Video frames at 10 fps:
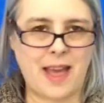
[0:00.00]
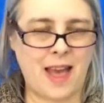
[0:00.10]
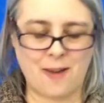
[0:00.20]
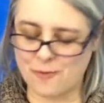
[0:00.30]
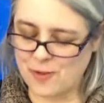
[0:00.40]

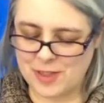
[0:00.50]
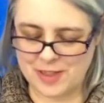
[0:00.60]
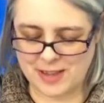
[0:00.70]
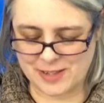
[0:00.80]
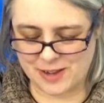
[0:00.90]

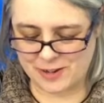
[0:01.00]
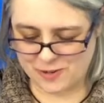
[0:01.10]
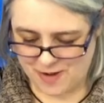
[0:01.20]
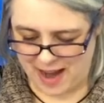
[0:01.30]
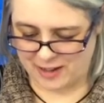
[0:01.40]
Everything is on
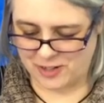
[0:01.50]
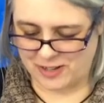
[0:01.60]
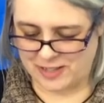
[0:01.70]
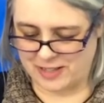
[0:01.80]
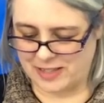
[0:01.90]
track,
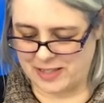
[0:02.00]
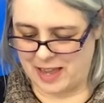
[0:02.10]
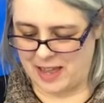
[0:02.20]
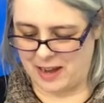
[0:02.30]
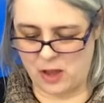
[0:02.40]
Jocelyn
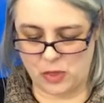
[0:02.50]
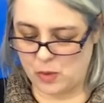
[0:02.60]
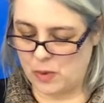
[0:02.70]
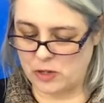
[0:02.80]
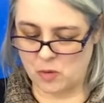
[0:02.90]
said. The
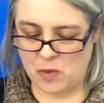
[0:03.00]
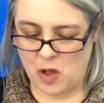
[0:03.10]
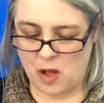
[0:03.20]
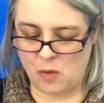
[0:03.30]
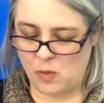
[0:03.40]
winter
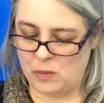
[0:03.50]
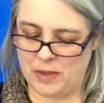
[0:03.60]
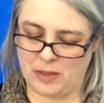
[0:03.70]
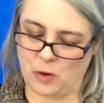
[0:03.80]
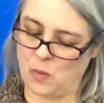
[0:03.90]
ball will
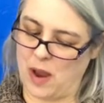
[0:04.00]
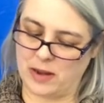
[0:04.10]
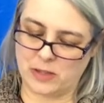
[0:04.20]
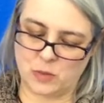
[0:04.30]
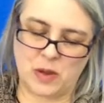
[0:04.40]
be the
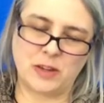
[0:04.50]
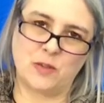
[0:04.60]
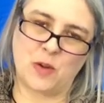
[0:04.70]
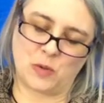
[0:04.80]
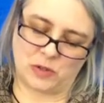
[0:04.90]
grandest one
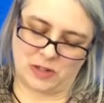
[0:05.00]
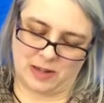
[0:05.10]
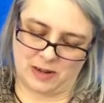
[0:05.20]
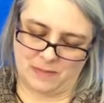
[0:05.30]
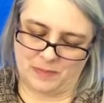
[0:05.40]
you've
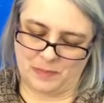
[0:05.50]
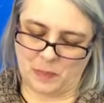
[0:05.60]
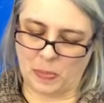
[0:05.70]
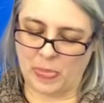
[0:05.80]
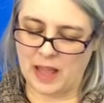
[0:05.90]
hosted.
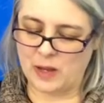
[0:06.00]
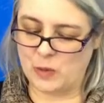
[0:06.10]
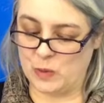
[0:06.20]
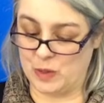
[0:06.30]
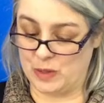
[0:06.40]

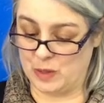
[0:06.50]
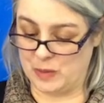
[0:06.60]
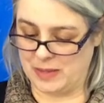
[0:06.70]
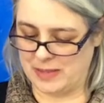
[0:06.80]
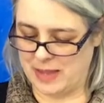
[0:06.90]
Good, the
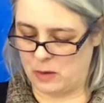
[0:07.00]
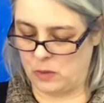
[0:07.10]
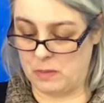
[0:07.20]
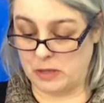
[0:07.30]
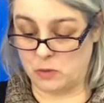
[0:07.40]
Queen said.
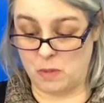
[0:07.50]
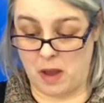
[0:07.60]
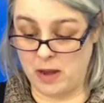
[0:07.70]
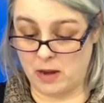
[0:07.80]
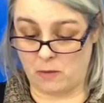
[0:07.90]
We must
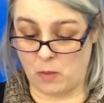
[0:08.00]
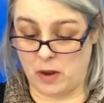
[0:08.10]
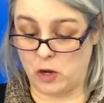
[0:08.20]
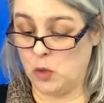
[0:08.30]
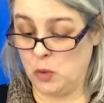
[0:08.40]
remind
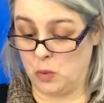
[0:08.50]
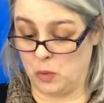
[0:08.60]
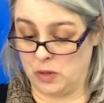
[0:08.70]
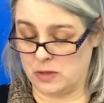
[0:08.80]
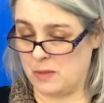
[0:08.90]
everyone
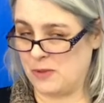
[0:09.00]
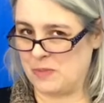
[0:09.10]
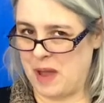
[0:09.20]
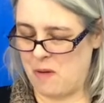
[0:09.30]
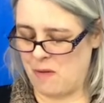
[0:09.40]
who is the
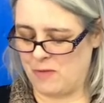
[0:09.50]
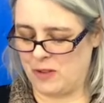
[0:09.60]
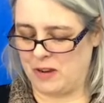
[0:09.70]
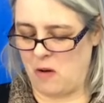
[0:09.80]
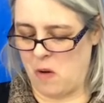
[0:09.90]
most
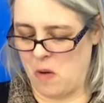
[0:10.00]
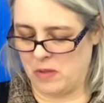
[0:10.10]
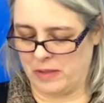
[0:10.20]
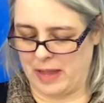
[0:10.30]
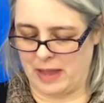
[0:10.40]
powerful in
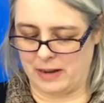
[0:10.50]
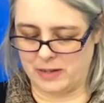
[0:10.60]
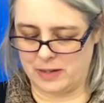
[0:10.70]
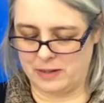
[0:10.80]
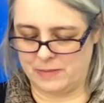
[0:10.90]
all the land.